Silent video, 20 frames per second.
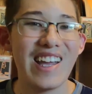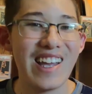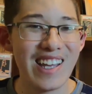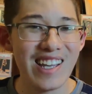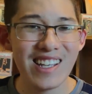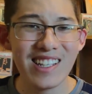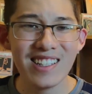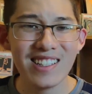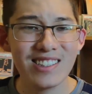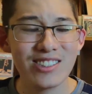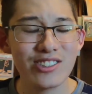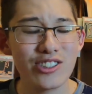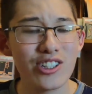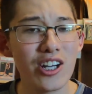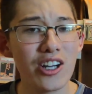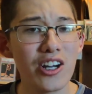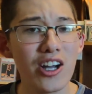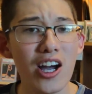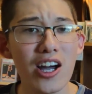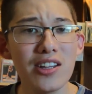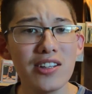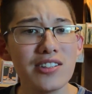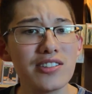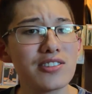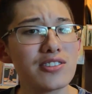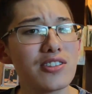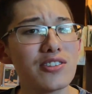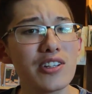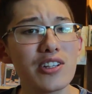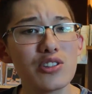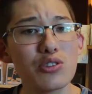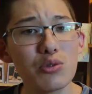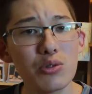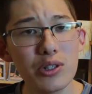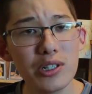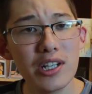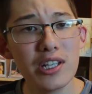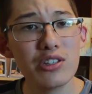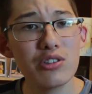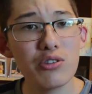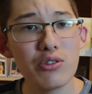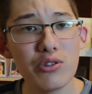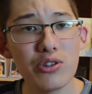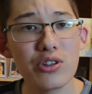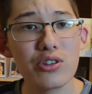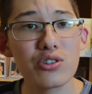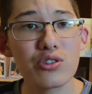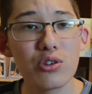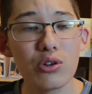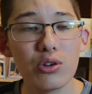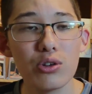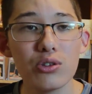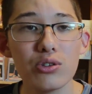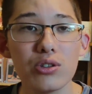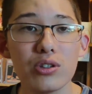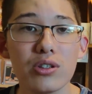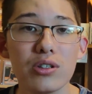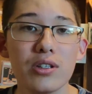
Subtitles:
And John Collins is only 22 years old.